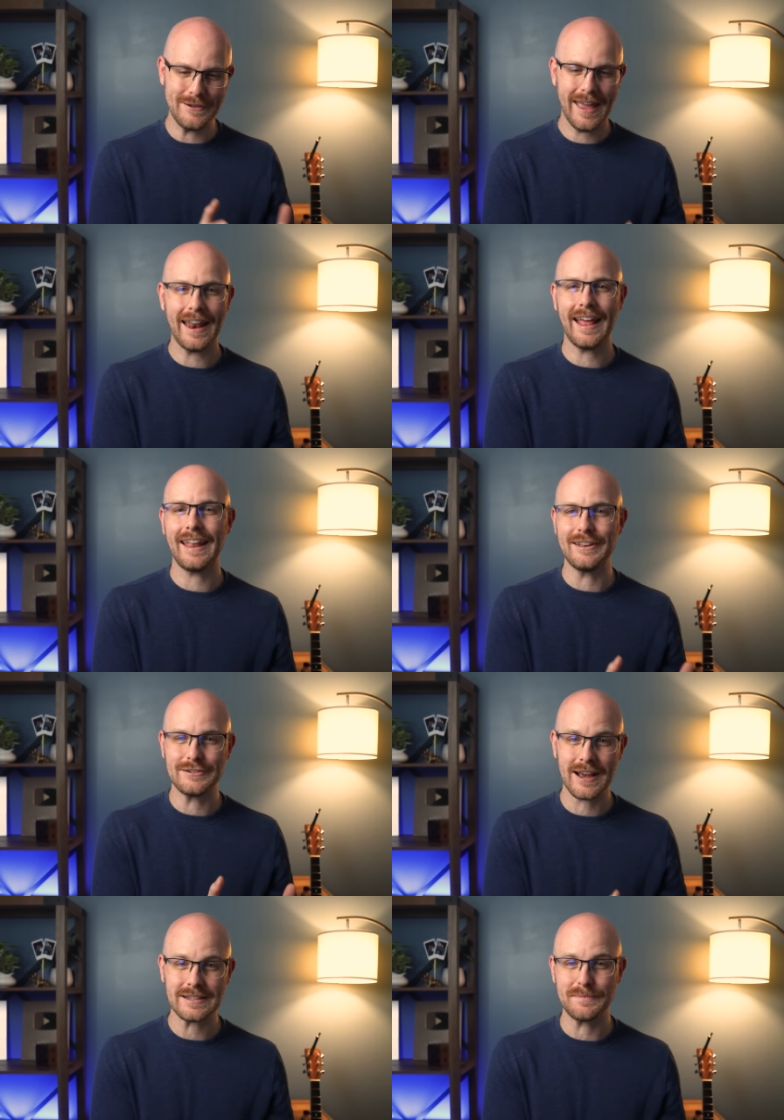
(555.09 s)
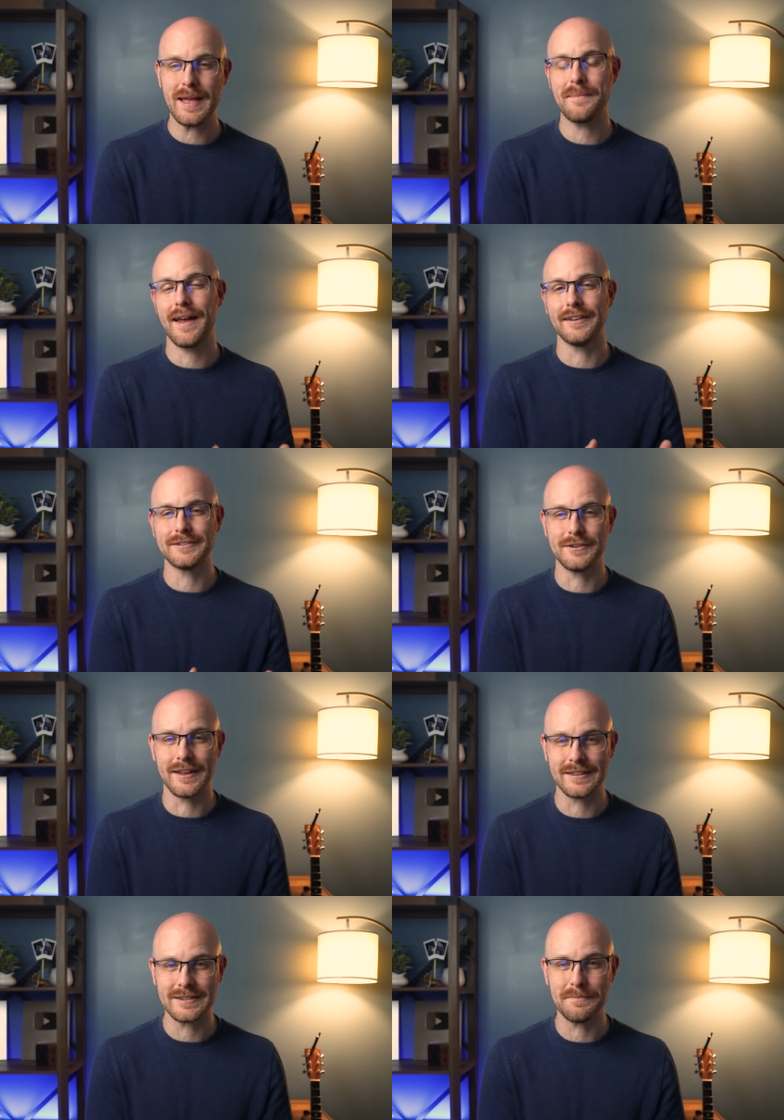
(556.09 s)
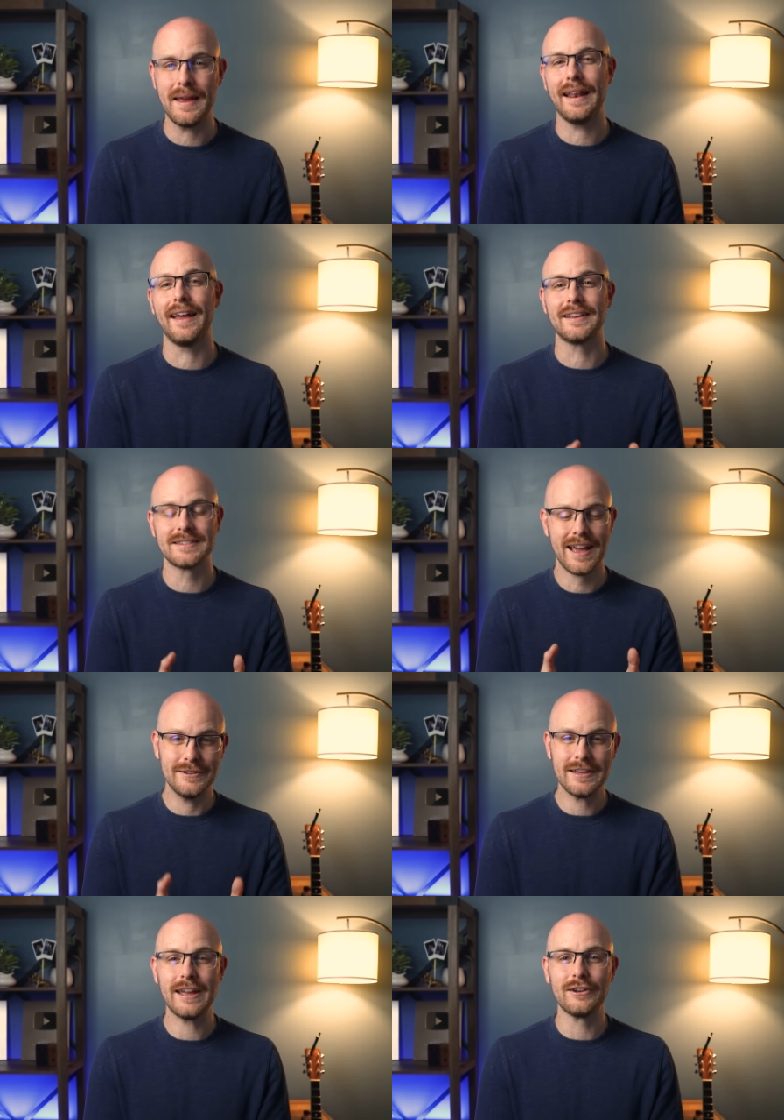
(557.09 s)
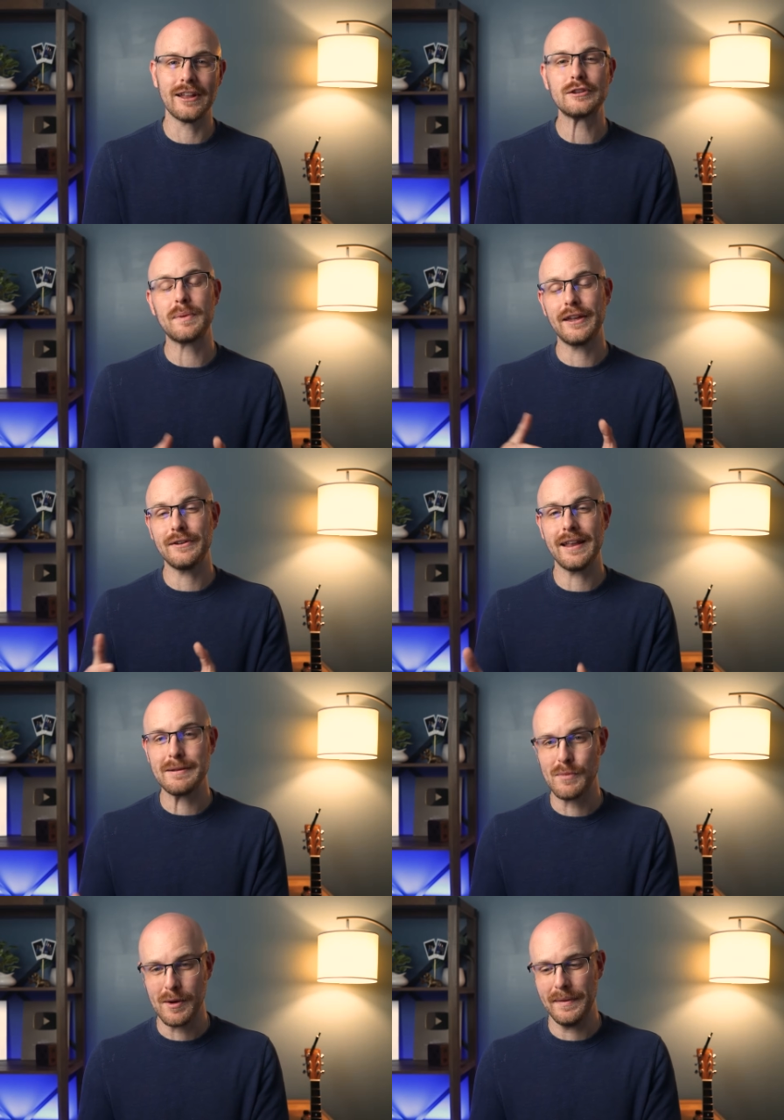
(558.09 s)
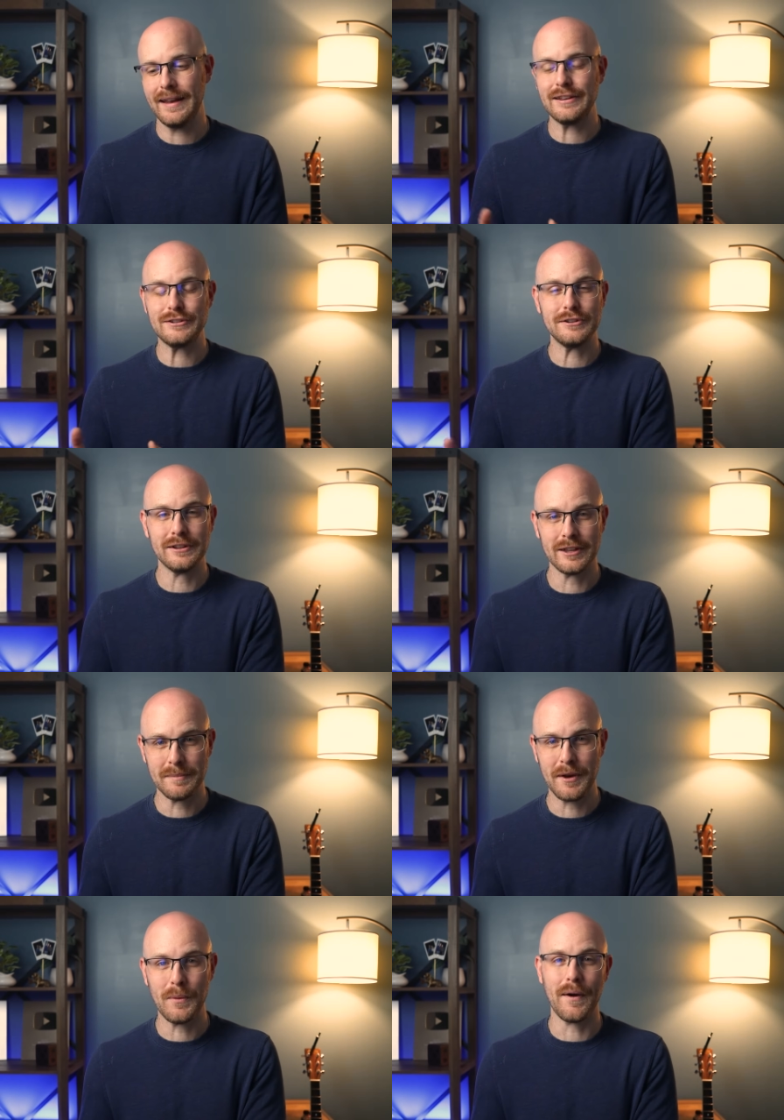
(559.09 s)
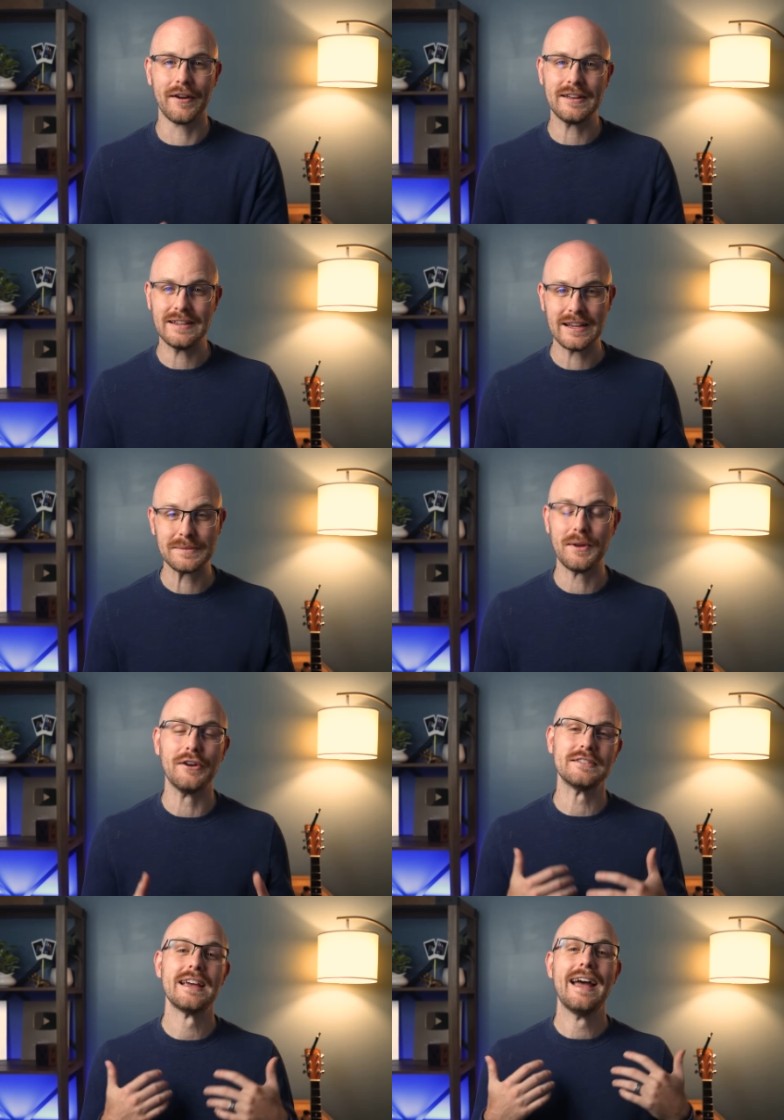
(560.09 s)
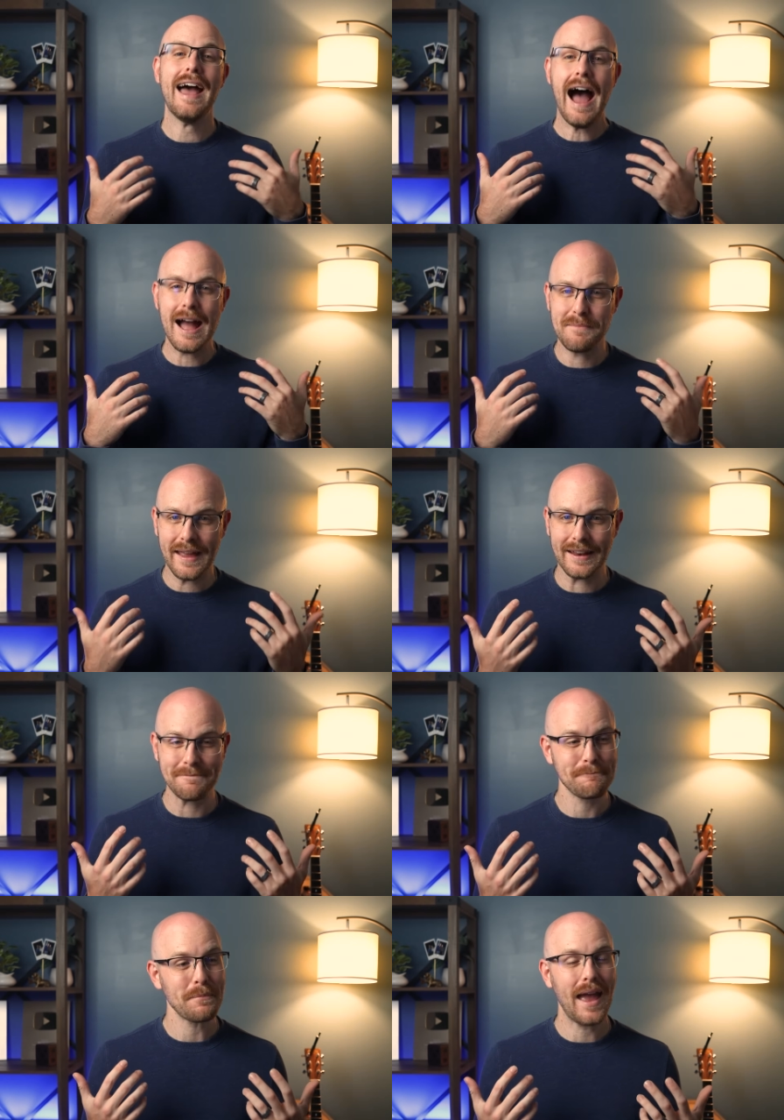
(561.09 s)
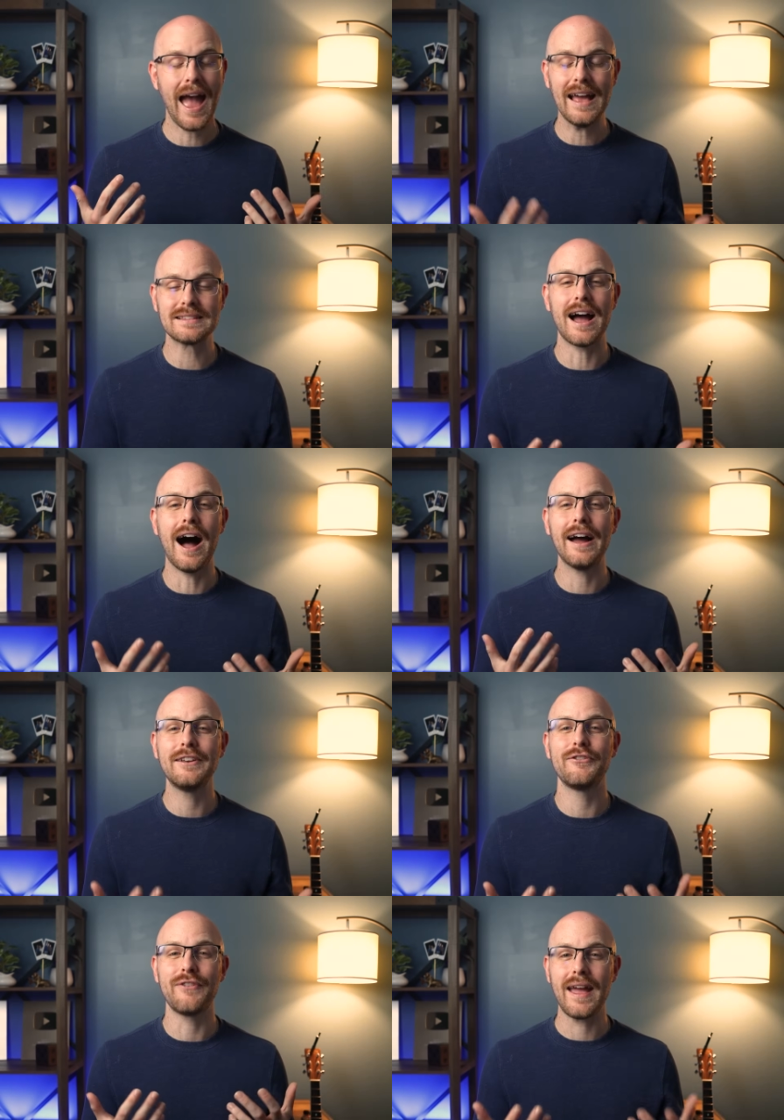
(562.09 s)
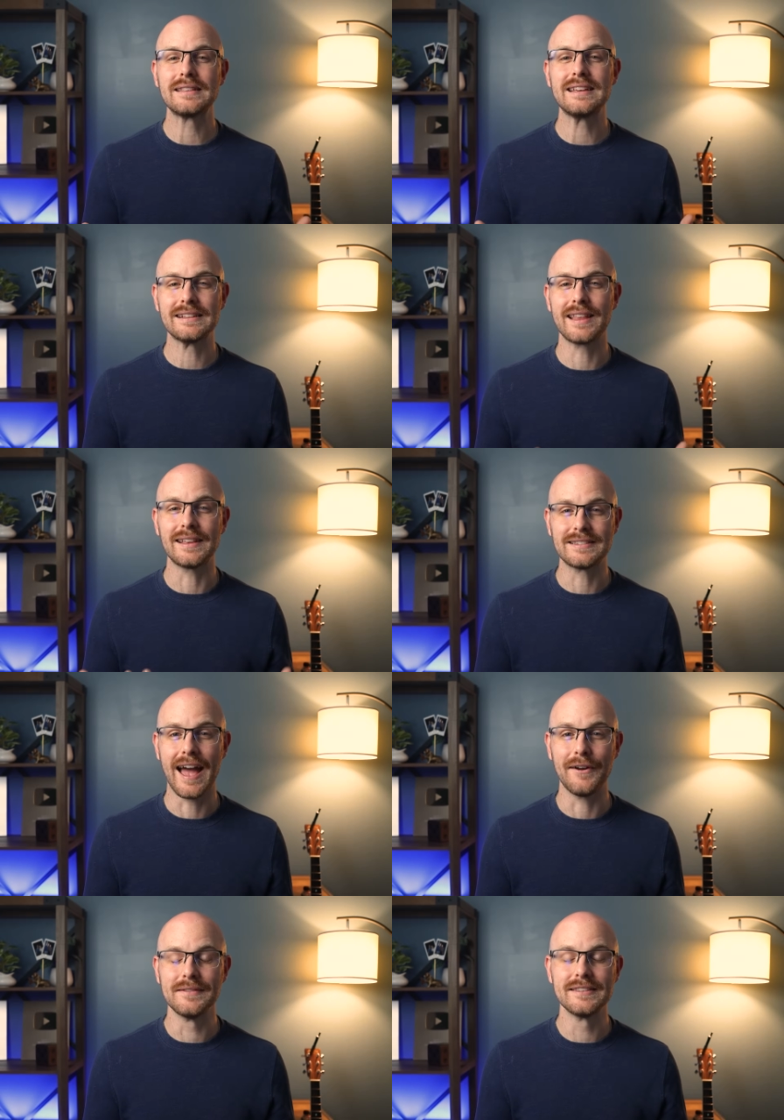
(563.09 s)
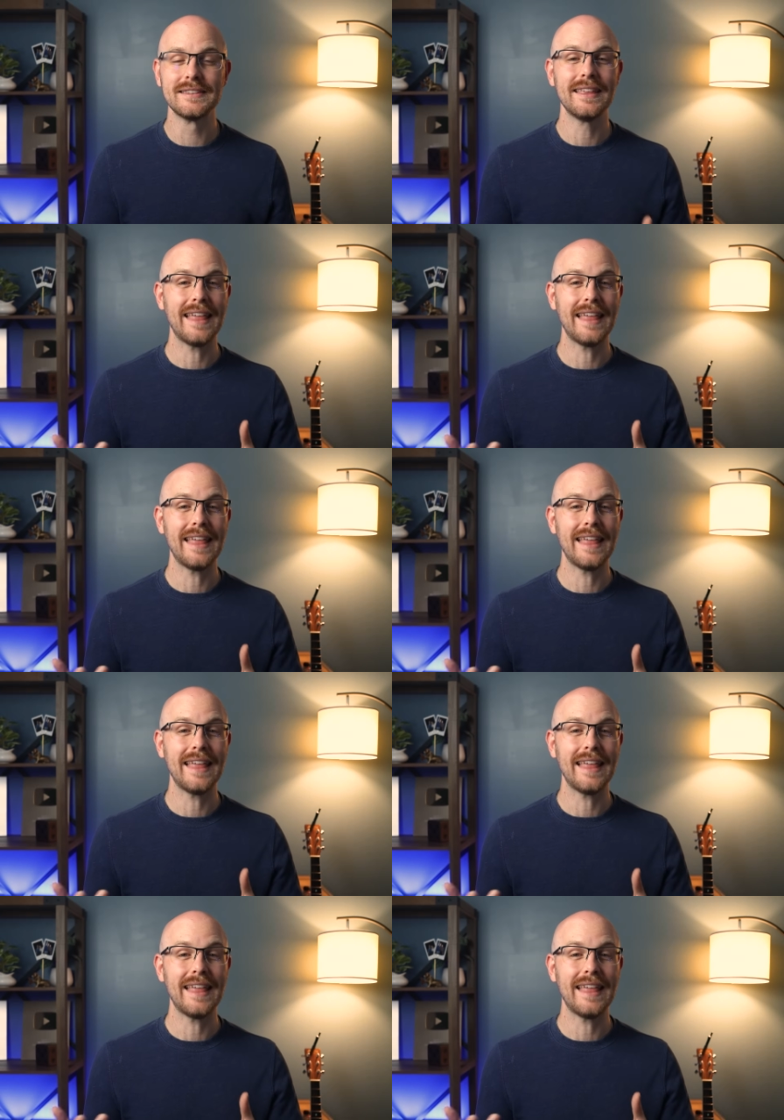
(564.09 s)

You get in, you check some emails, you get in some meetings, you take your lunch break, you get in more meetings, you do a little bit of work, you take some notes. I mean, as unfancy as that sounds,